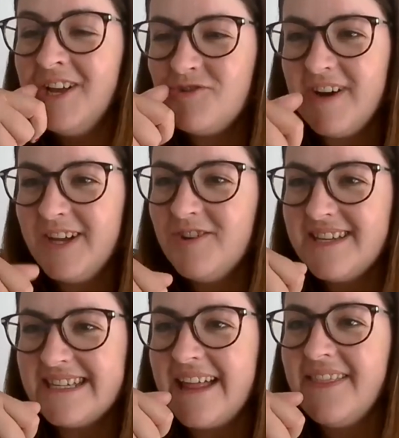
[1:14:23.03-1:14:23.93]
try and
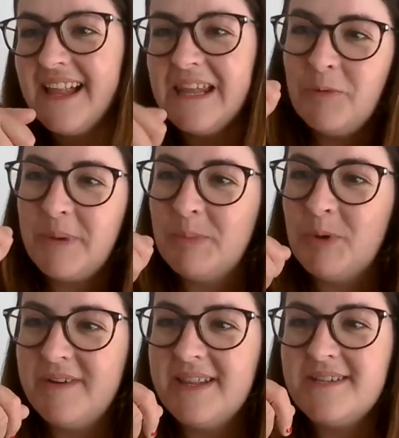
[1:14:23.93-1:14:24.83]
understand that a little bit
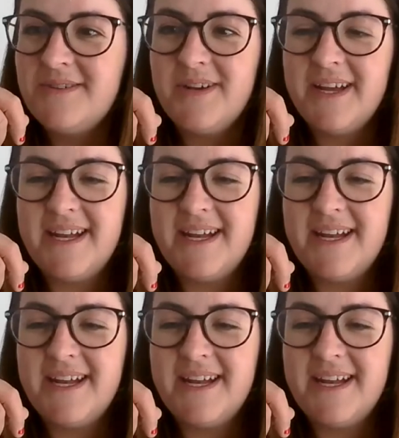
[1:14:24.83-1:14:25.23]
more in this study.